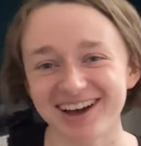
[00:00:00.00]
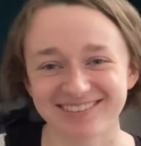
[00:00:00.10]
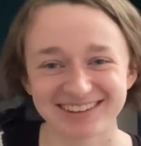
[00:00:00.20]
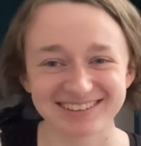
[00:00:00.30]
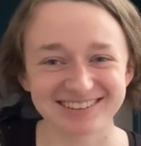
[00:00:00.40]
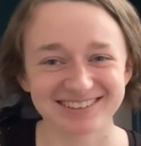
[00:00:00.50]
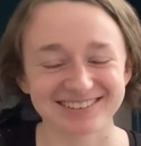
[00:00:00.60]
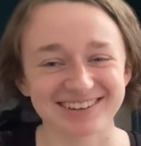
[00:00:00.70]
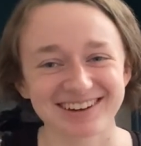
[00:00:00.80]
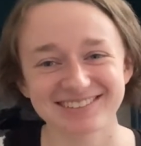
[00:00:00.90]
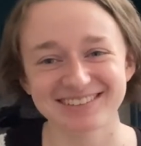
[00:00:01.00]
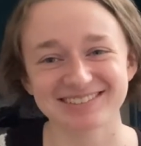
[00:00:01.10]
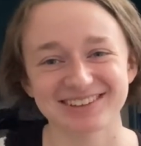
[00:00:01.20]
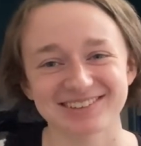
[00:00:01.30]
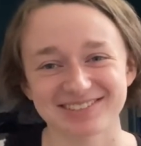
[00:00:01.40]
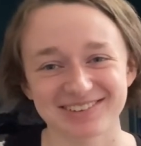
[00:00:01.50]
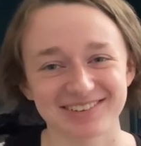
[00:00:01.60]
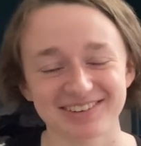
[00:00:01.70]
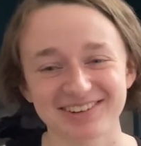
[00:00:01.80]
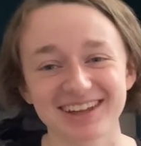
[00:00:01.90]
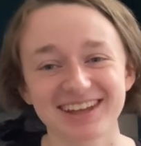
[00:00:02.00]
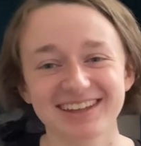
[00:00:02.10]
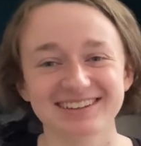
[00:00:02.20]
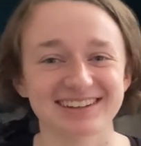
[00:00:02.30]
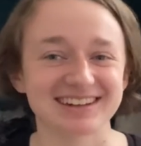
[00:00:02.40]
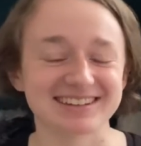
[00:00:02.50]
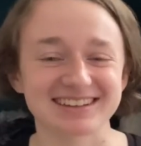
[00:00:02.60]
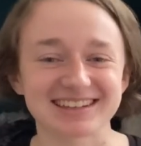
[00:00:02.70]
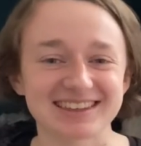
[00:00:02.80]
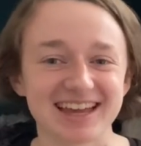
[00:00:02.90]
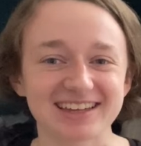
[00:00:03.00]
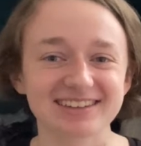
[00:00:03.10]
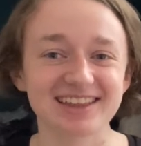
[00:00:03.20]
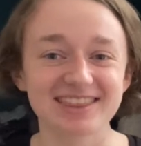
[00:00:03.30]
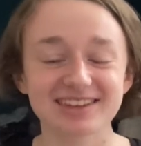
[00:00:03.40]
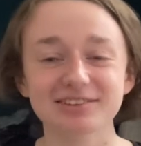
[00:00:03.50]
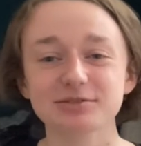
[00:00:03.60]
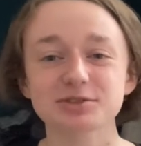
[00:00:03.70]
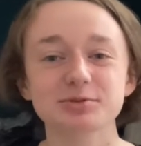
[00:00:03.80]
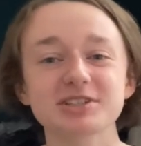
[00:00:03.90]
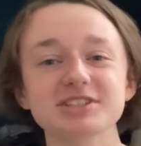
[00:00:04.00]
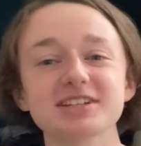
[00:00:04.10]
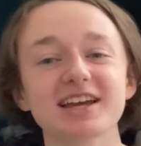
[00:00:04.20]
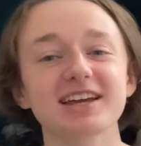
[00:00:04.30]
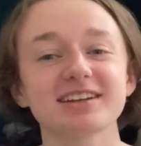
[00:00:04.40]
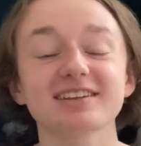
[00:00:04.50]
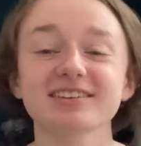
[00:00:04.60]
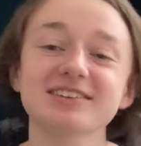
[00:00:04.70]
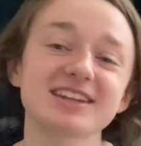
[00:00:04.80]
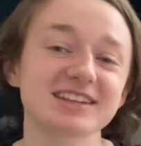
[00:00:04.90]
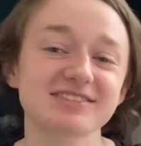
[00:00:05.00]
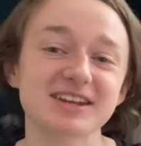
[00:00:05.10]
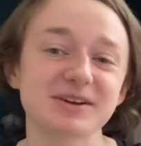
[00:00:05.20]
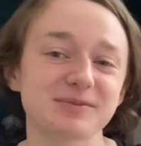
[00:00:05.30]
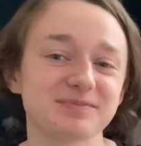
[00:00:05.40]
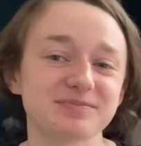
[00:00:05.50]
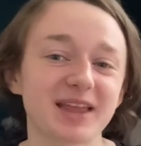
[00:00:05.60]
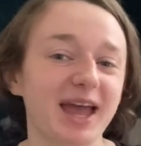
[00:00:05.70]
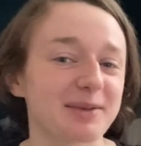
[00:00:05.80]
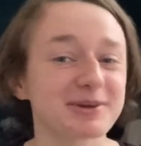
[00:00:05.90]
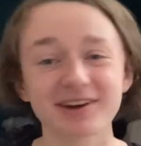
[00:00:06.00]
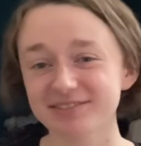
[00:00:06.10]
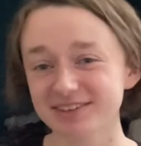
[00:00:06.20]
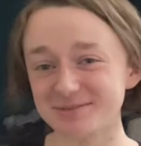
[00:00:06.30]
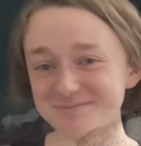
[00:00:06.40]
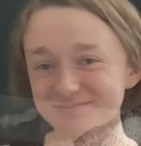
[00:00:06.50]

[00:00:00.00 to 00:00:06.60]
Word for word: of it so comment down below if you've ever done anything like that thank you so much for watching and i'll see you in the next video happy crafting